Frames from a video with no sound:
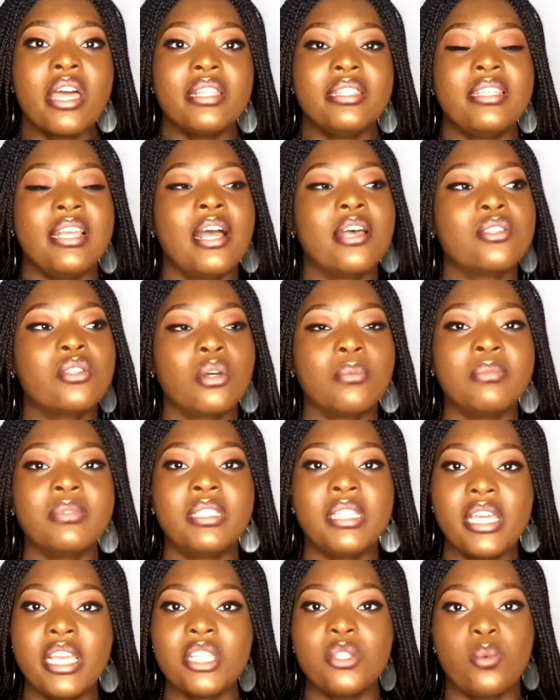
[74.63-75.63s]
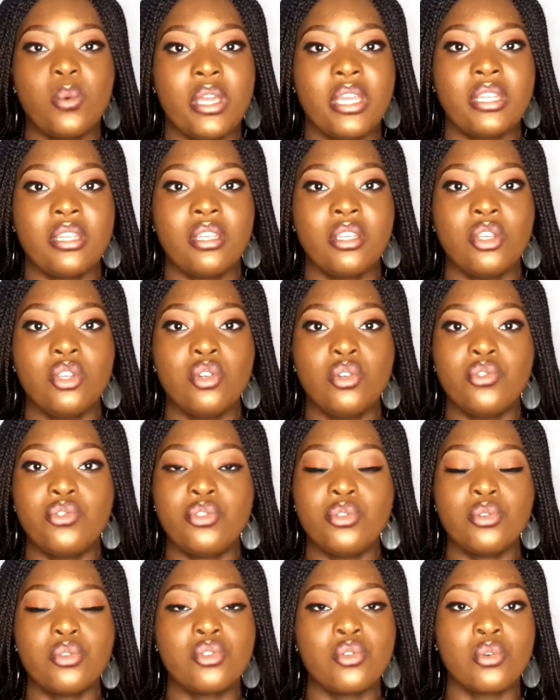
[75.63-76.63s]
there are some days when you
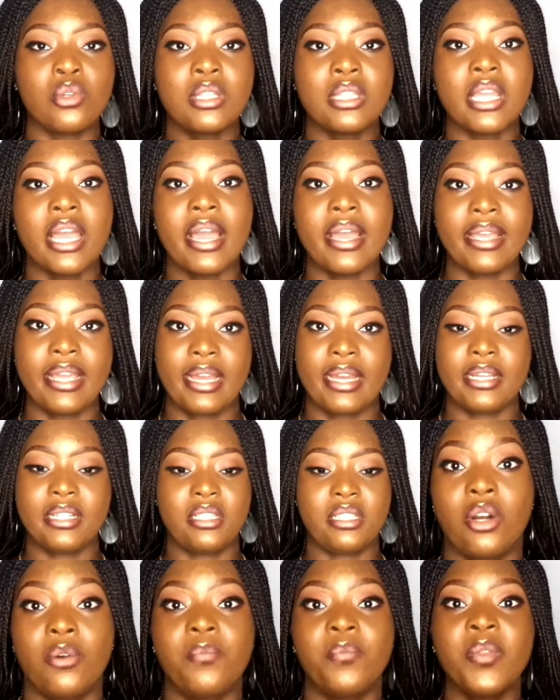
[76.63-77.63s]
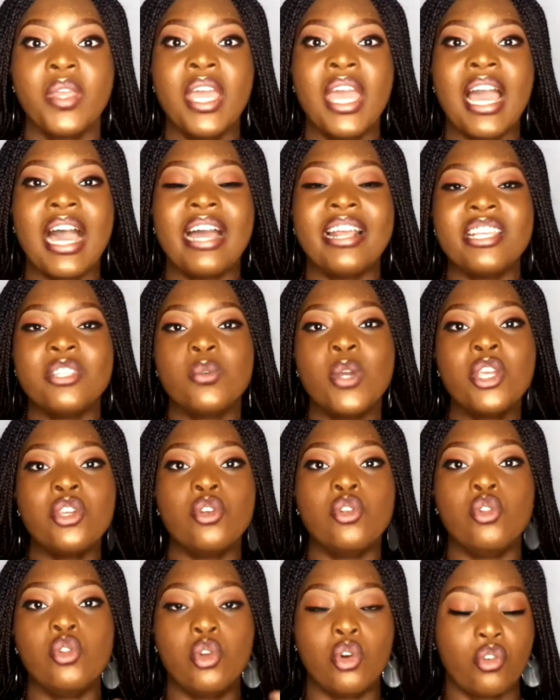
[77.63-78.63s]
feel so tired, and it's when
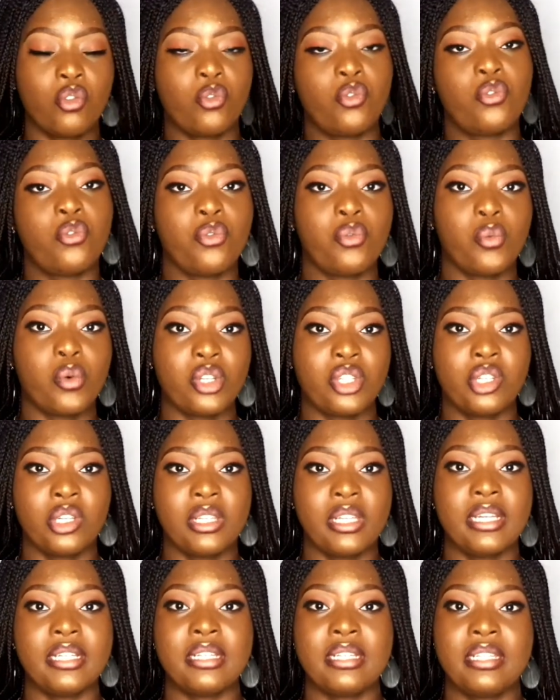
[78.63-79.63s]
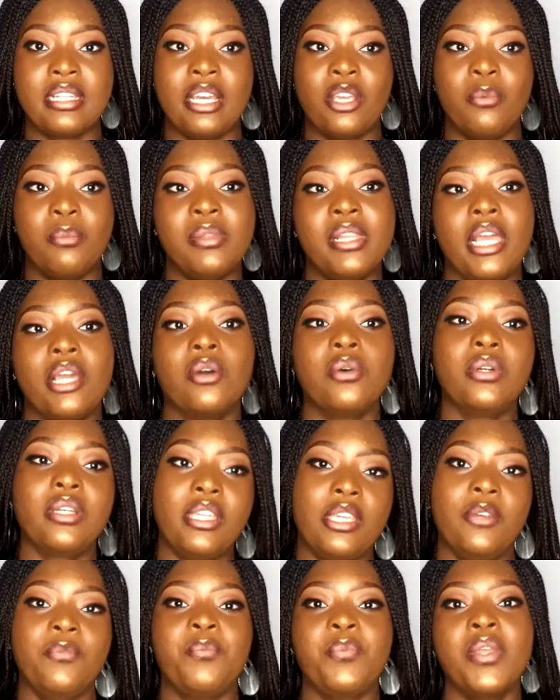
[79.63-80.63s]
you love what you're learning that you'll be like,
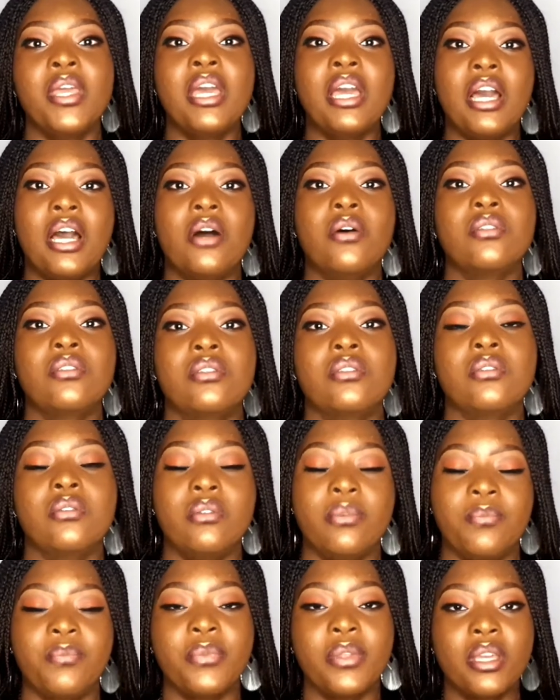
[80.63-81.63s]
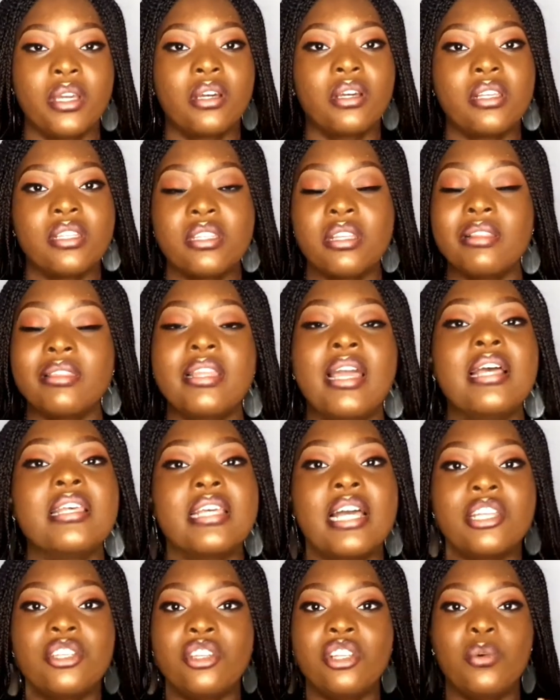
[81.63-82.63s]
okay, I want to. Because that's
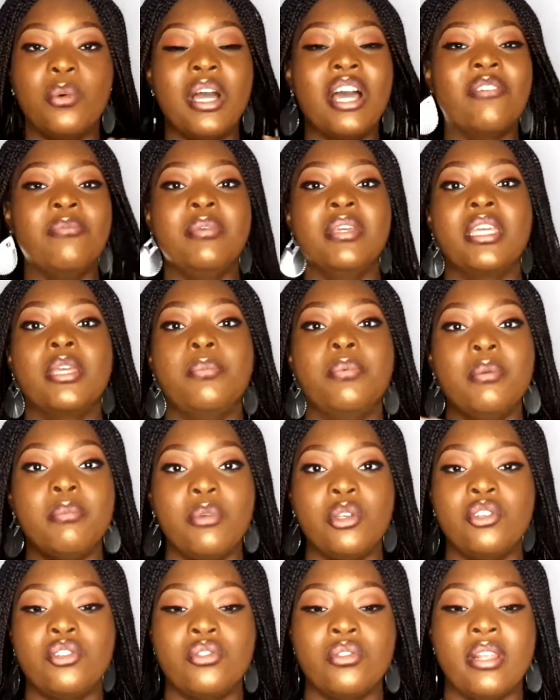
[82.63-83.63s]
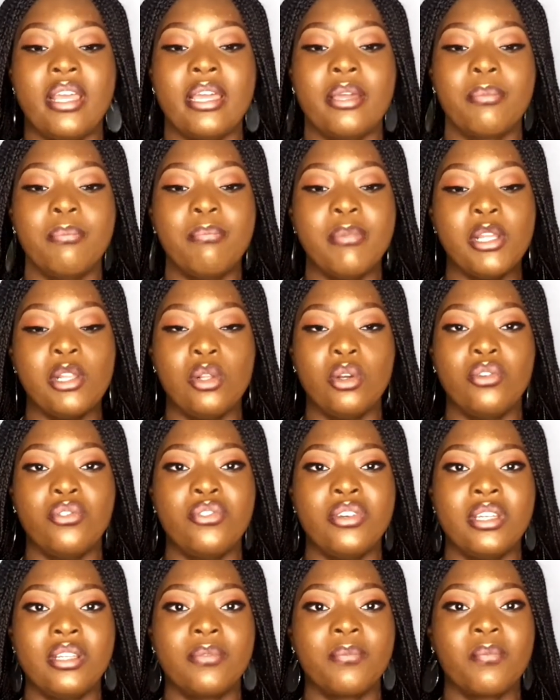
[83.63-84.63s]
actually what have been keeping me to, like, me
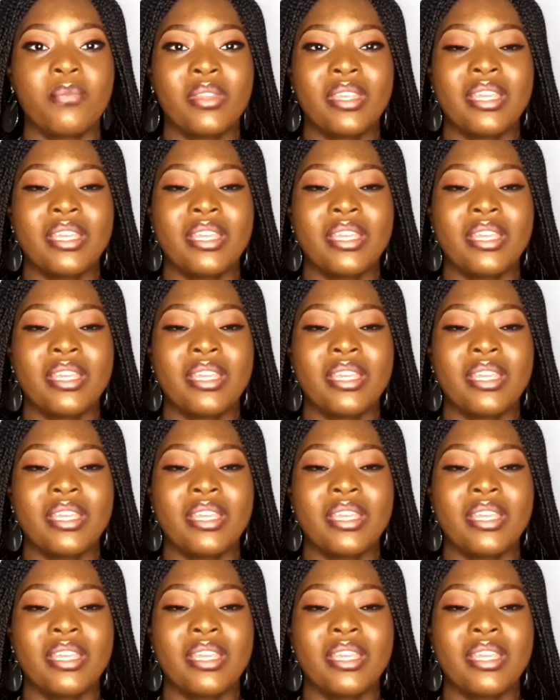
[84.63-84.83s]
loving